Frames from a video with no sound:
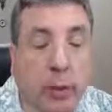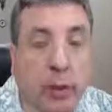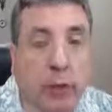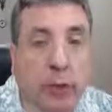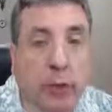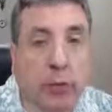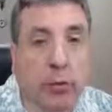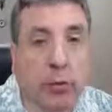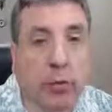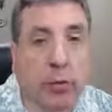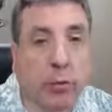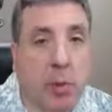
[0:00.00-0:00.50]

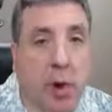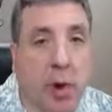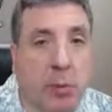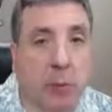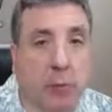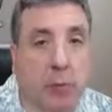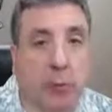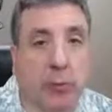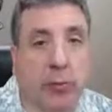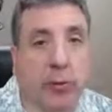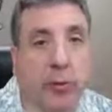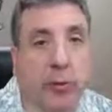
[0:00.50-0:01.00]

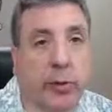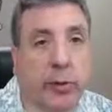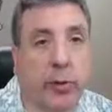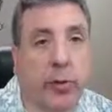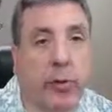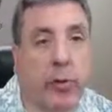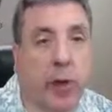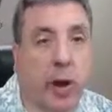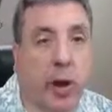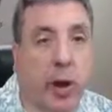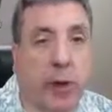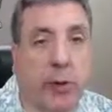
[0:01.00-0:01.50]
responsible for these
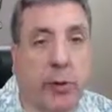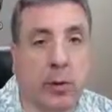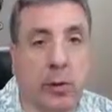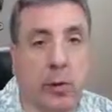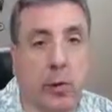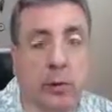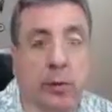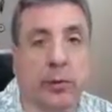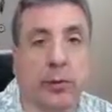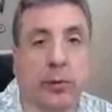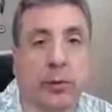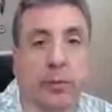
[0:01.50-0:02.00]
on the
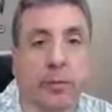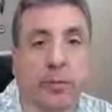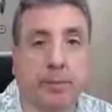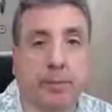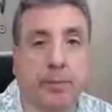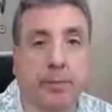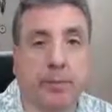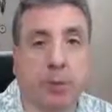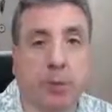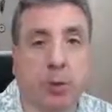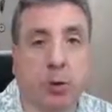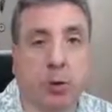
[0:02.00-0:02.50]
quiz.
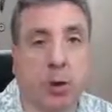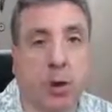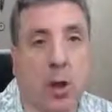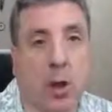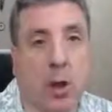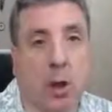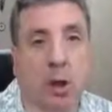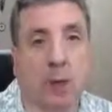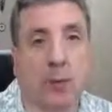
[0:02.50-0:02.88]
Good luck.